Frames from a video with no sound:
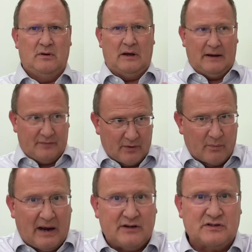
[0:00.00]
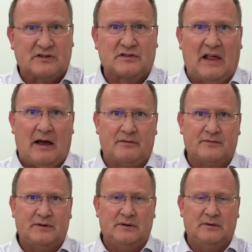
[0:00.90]
And the righteous
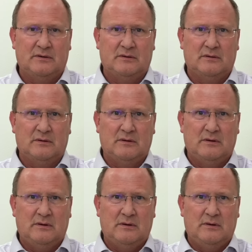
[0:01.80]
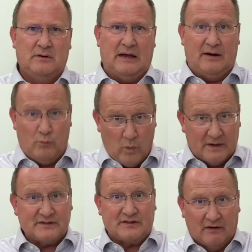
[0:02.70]
left. And
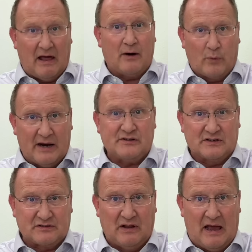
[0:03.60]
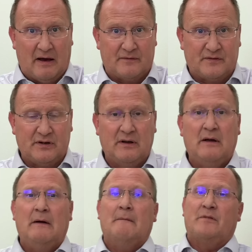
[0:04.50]
once the righteous left,
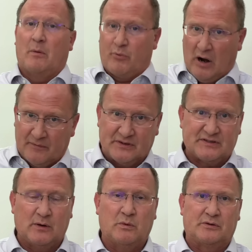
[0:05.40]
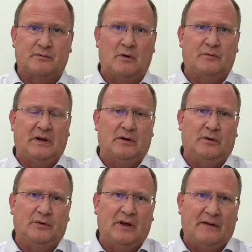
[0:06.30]
the prophecy was
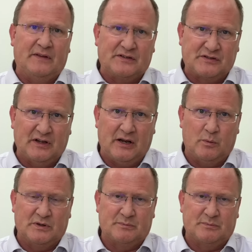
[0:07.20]
fulfilled and the city was